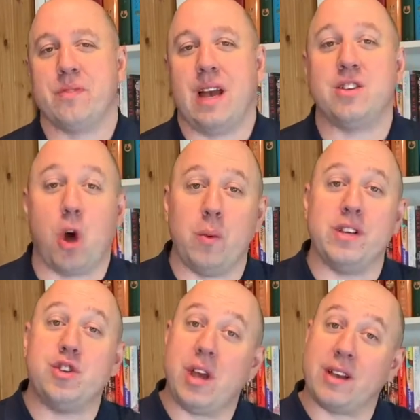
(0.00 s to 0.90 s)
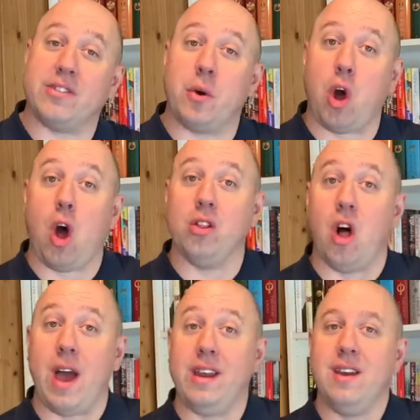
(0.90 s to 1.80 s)
As always, check us out
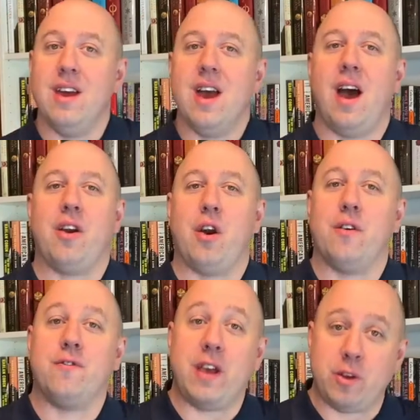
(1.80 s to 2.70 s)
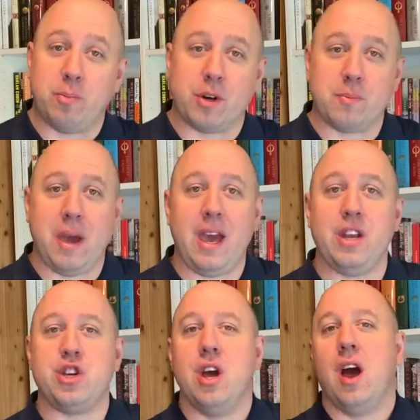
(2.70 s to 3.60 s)
online at our Facebook
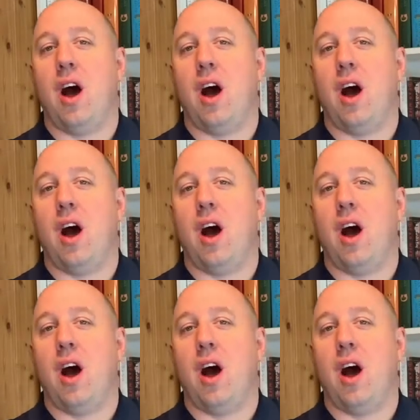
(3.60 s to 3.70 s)
page.